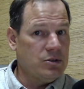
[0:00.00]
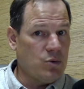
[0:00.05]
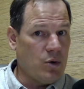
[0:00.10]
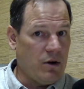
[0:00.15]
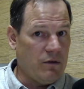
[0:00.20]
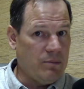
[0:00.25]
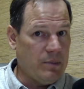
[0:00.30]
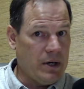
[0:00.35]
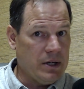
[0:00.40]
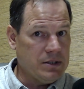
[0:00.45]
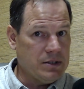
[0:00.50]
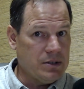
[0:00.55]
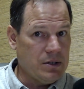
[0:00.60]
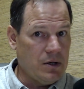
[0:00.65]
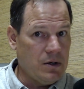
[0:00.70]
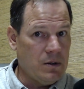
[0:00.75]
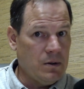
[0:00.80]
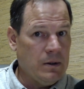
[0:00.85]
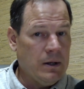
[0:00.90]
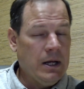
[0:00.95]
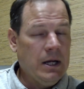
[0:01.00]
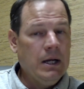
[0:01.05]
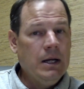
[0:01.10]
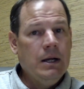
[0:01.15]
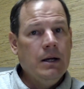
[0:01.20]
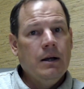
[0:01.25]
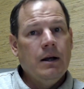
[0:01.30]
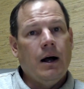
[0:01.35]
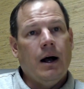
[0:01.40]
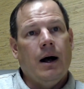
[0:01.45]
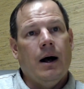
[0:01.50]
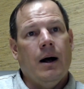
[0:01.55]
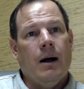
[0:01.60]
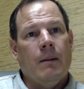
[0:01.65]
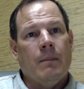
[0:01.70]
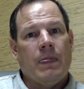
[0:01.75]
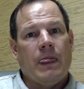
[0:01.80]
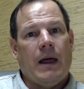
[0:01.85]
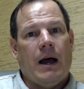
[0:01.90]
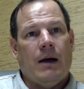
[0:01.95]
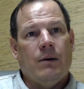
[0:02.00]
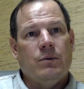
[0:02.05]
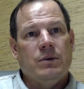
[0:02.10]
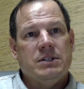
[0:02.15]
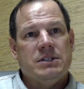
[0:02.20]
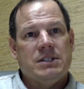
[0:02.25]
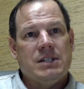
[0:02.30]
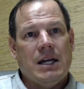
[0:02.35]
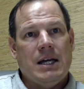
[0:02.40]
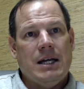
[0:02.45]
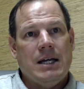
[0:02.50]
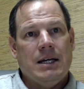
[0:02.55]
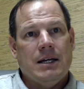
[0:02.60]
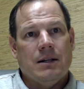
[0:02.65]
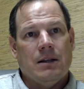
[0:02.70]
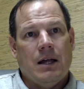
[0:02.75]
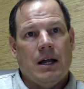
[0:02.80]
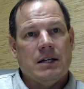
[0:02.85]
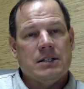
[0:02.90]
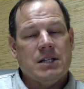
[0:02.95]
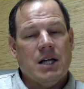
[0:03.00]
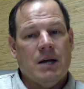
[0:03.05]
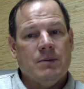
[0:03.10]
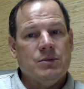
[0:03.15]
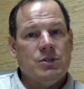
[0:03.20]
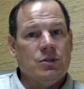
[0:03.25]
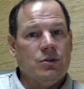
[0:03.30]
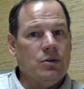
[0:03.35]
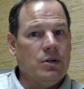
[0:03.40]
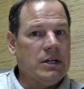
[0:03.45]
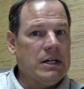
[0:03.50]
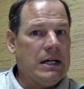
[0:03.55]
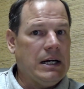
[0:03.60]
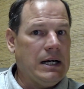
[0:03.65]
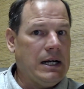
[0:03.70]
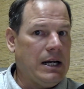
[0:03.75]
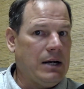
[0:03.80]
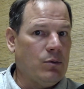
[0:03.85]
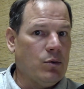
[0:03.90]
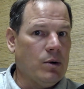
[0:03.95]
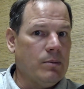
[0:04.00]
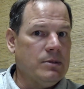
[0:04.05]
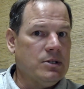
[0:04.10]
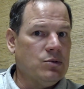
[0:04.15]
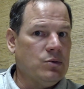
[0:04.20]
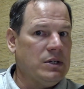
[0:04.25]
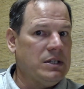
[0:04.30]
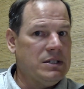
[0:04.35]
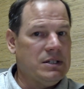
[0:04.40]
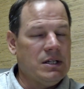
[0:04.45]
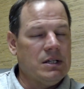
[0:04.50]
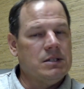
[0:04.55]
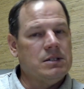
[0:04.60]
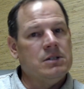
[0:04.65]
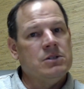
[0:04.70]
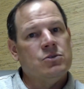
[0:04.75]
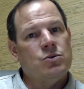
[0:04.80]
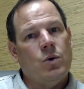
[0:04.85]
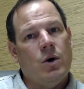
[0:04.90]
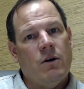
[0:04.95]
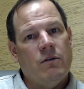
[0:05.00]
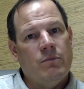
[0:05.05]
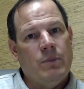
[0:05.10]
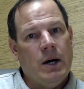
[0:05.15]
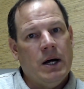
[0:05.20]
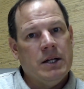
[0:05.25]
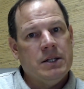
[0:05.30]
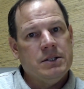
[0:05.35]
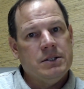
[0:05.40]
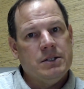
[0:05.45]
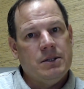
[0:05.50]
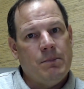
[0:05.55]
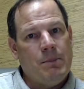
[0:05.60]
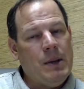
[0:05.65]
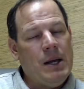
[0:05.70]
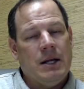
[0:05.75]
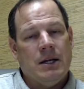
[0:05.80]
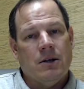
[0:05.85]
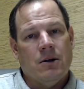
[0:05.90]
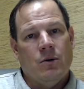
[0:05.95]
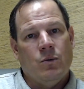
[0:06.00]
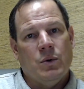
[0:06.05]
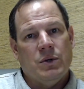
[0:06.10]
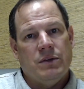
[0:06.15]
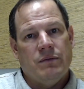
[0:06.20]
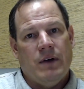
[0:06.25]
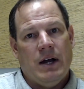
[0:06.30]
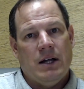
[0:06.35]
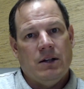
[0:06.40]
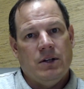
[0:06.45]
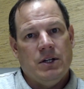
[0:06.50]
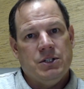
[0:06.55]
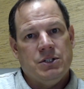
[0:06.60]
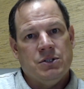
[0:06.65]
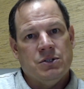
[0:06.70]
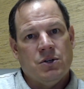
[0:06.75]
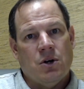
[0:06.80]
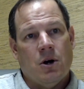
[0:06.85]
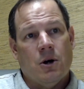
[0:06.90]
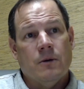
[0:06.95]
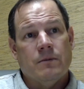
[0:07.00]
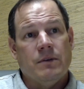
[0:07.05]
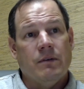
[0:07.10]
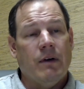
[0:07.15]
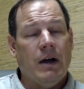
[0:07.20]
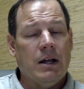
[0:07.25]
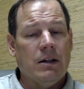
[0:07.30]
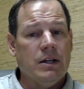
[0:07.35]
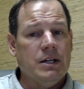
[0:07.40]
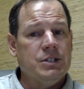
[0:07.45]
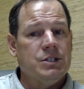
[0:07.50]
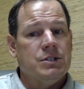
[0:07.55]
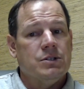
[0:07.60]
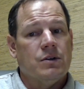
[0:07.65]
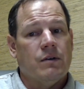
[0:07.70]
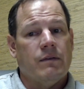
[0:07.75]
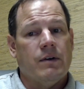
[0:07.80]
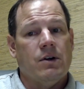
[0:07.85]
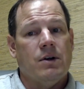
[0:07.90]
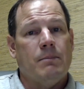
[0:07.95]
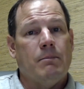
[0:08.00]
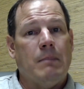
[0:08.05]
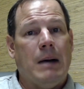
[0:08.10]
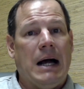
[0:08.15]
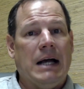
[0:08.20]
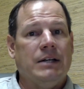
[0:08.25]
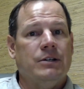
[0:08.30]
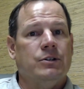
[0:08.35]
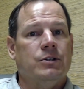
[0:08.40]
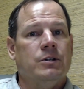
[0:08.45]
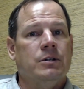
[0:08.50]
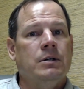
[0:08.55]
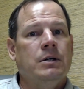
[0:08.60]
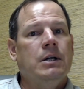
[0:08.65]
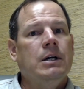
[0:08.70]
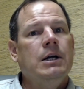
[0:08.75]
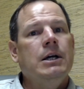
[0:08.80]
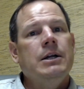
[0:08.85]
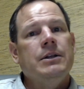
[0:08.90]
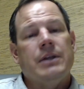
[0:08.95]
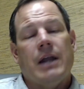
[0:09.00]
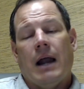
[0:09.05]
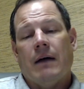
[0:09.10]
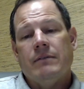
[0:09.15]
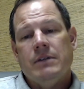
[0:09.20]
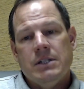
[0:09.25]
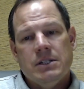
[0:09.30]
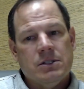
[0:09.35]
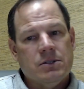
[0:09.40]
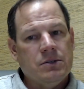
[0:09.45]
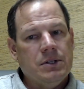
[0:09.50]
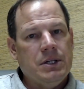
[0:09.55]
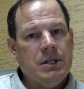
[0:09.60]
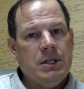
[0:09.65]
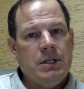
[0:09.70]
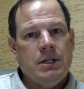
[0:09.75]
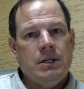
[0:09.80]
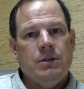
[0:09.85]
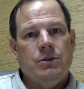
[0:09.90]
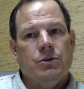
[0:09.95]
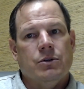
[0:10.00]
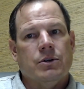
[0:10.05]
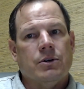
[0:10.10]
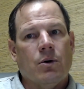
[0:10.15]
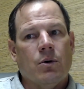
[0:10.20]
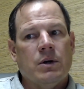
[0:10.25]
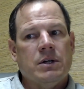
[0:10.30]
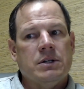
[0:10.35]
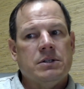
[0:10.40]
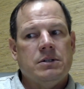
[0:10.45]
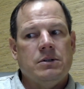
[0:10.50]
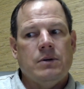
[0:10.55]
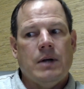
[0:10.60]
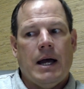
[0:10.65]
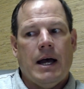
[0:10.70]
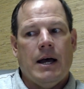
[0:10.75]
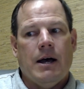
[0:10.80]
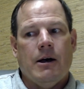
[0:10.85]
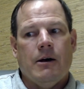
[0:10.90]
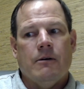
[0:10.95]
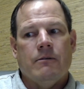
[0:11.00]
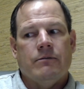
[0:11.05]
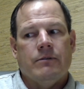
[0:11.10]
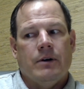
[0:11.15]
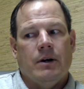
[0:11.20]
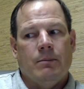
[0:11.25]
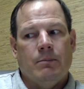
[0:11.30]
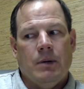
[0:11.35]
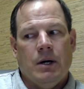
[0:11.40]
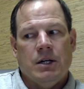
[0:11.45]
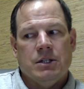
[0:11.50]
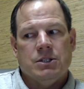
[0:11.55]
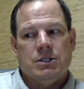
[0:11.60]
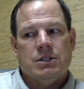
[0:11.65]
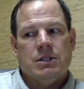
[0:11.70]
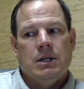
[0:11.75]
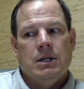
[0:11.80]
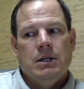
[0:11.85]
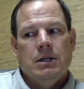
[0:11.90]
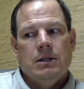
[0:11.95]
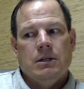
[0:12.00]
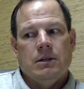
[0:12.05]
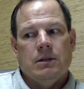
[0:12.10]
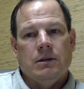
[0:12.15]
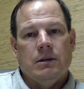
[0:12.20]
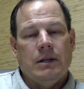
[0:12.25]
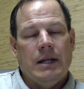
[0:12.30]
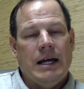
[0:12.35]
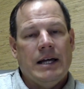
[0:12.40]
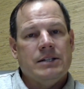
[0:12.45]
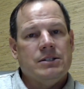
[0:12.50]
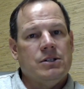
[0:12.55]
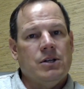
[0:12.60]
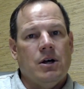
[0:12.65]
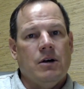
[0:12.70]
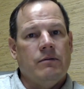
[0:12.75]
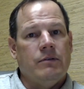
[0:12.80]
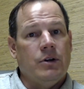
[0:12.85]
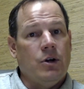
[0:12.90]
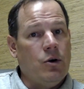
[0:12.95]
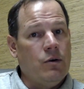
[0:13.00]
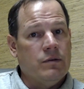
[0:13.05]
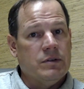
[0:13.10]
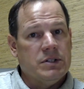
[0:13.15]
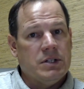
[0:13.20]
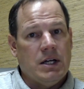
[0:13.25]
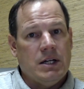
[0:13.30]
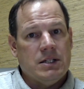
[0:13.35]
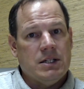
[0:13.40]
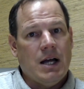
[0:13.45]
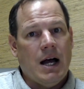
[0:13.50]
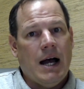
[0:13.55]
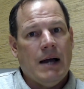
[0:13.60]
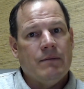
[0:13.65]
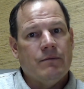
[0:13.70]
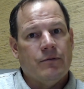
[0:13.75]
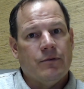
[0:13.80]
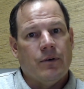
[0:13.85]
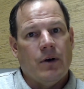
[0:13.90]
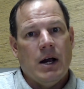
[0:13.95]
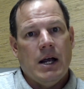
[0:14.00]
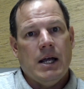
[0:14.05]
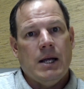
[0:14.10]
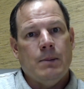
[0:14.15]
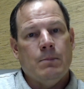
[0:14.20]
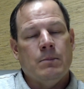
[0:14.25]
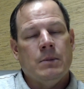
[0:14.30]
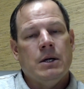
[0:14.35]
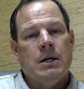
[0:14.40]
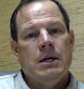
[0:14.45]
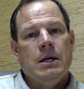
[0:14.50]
12 months, though. I would say a lot of times you're looking at anywhere between 6 and 12 months, depending on what the violations are. If the violations are very minor, then obviously you're going to have a much less of an oversight time frame